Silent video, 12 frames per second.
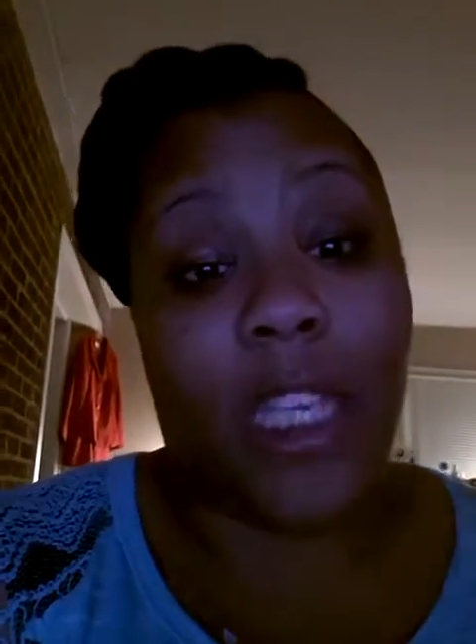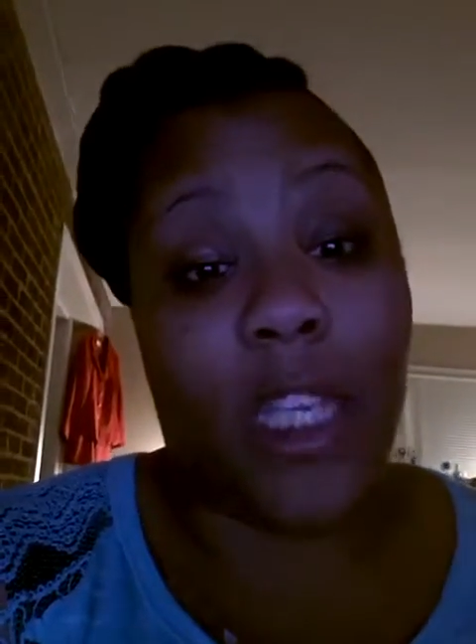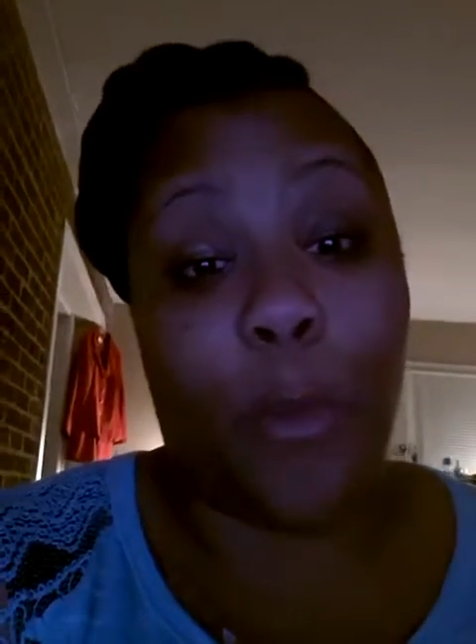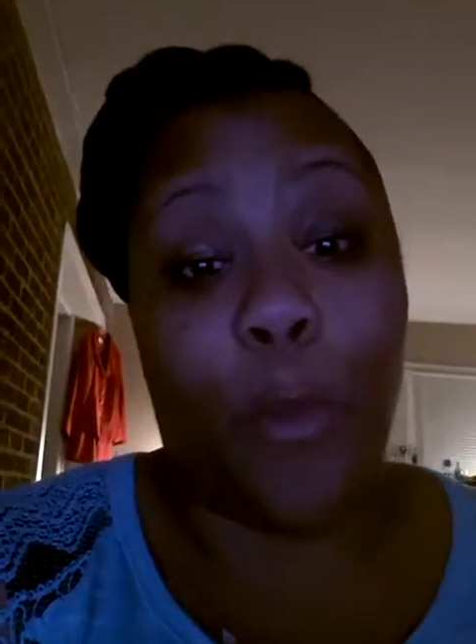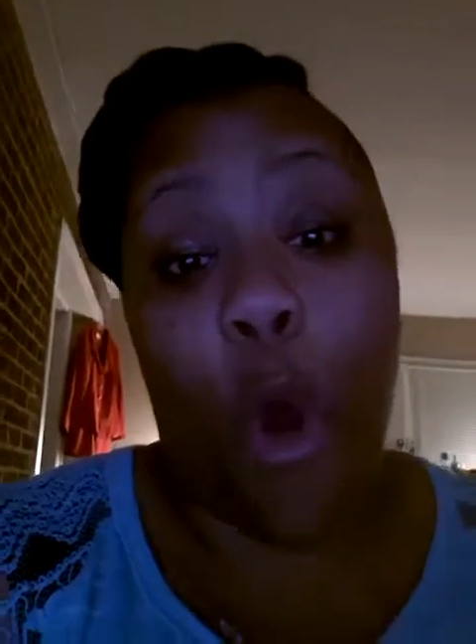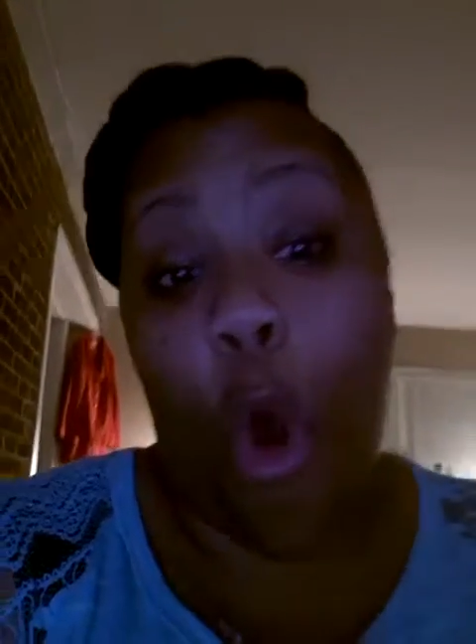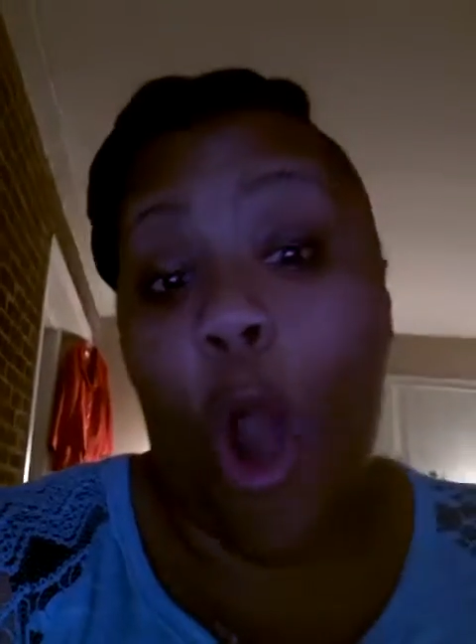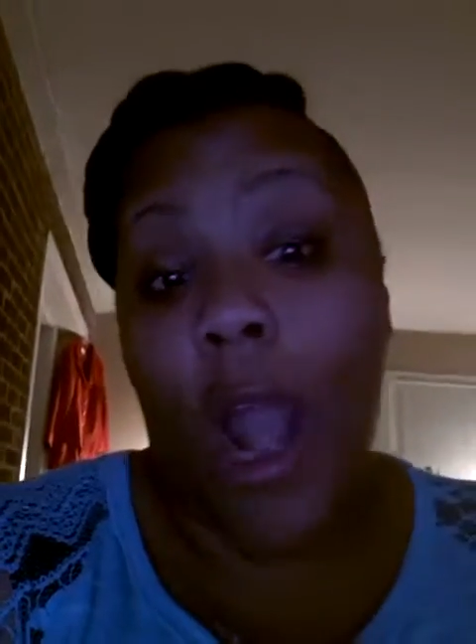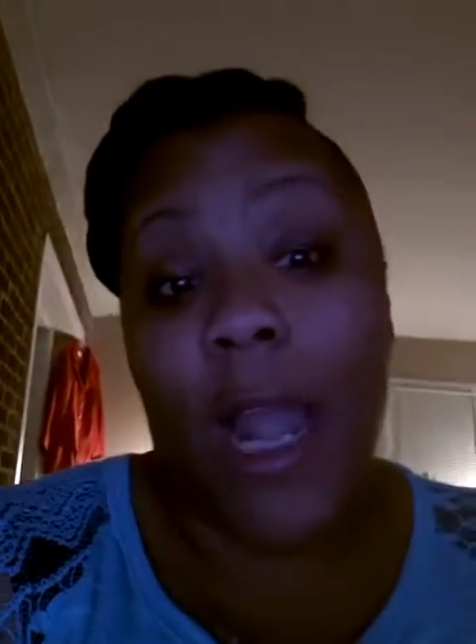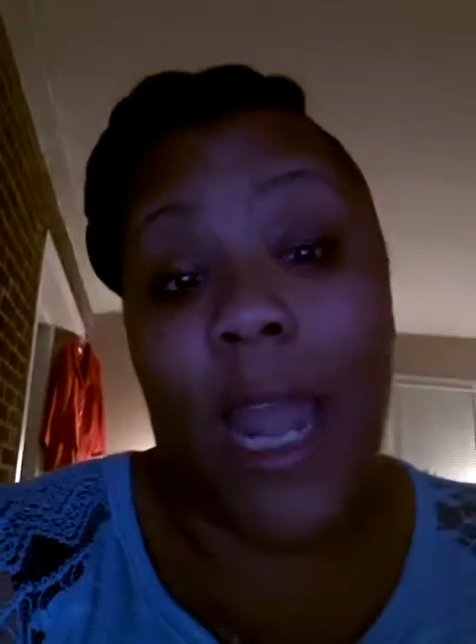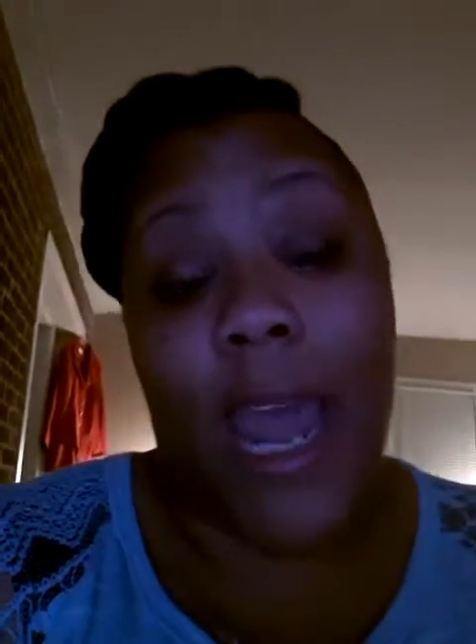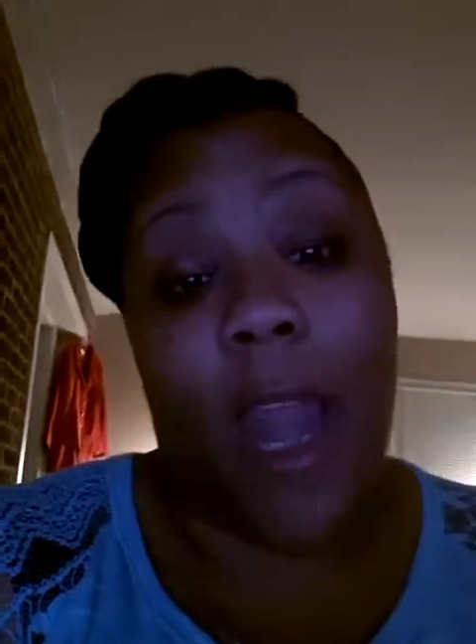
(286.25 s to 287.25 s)

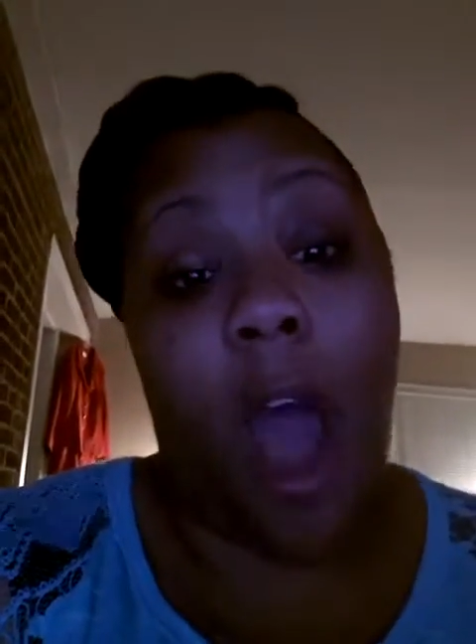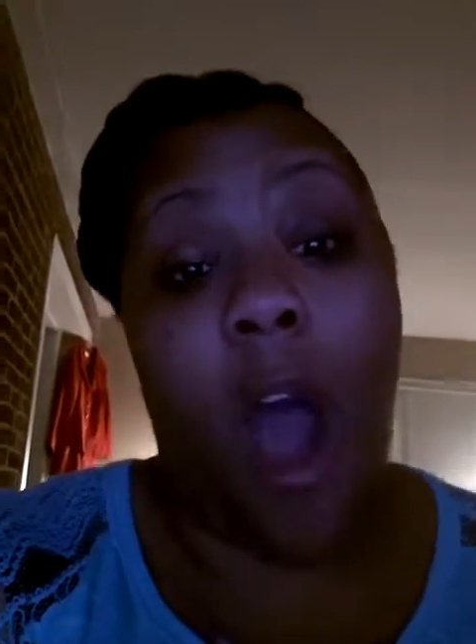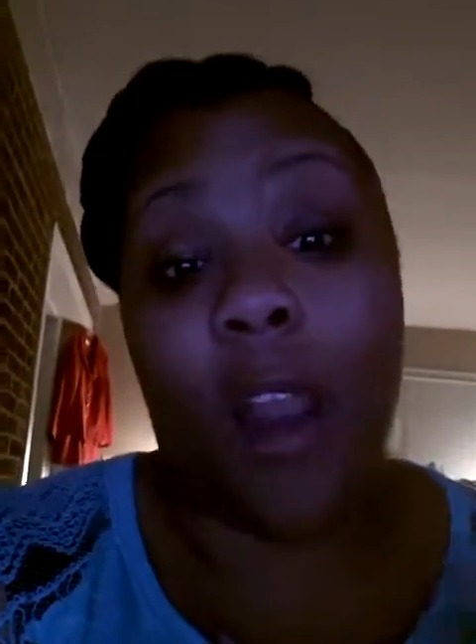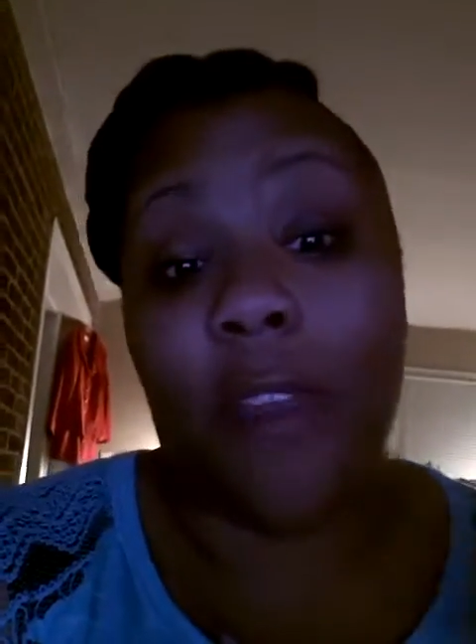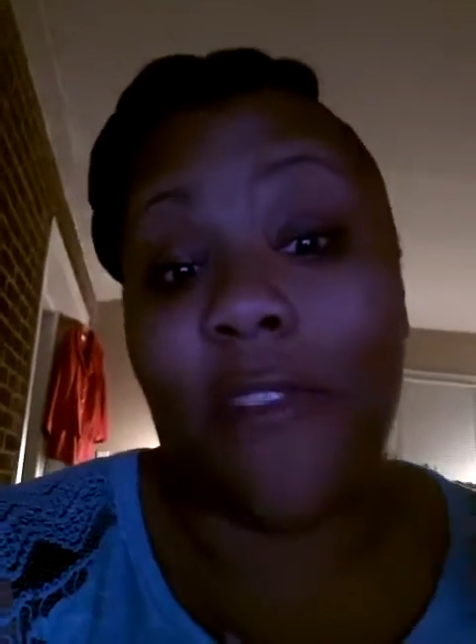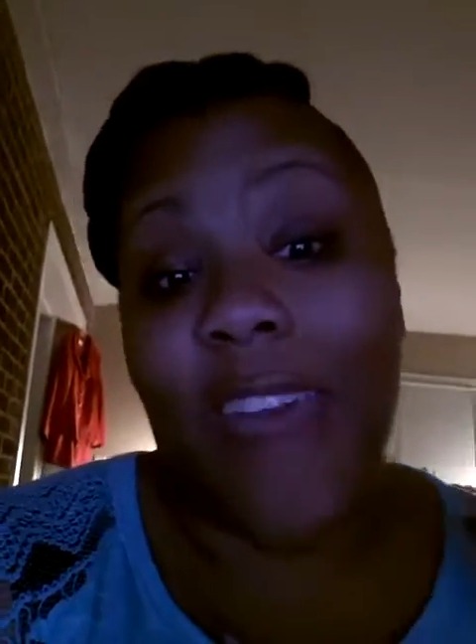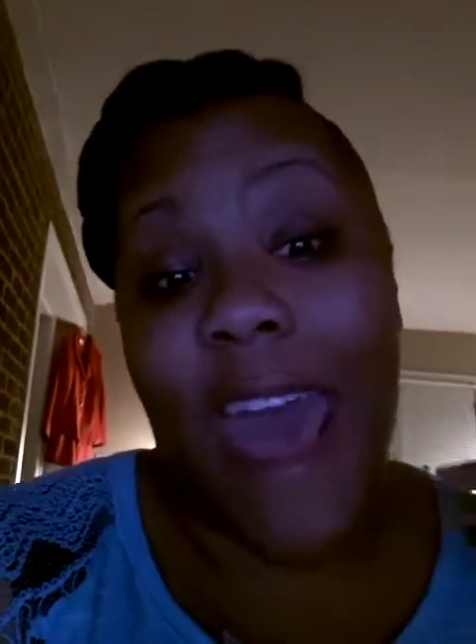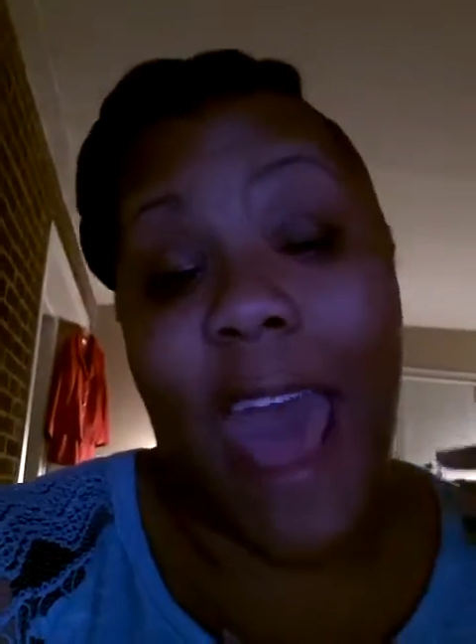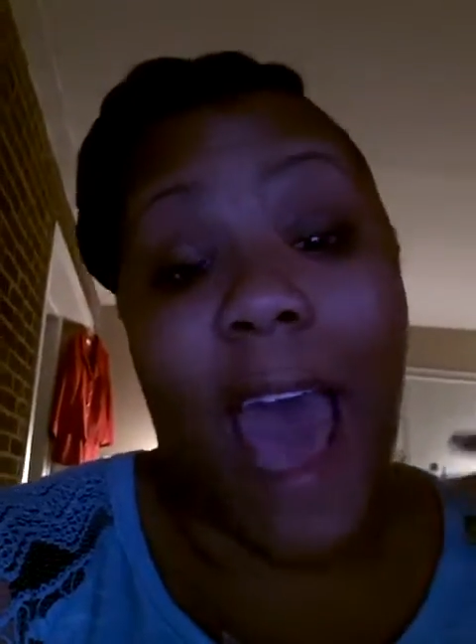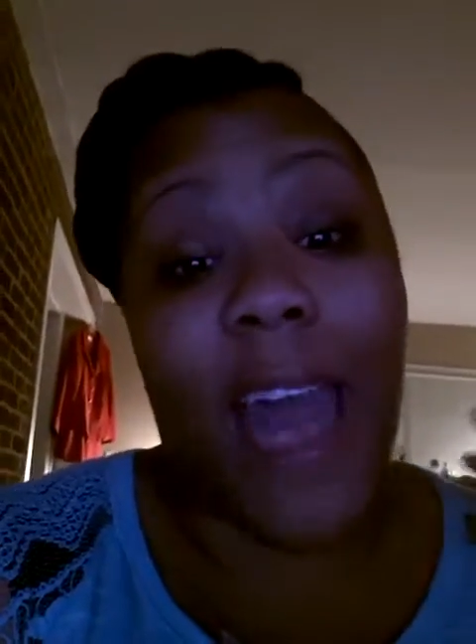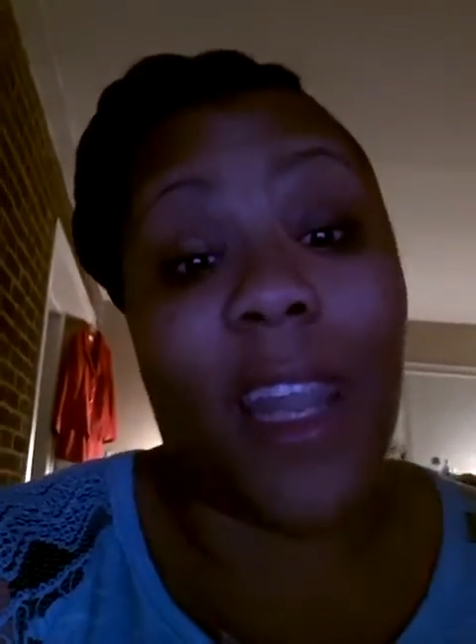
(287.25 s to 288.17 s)
support and all of that.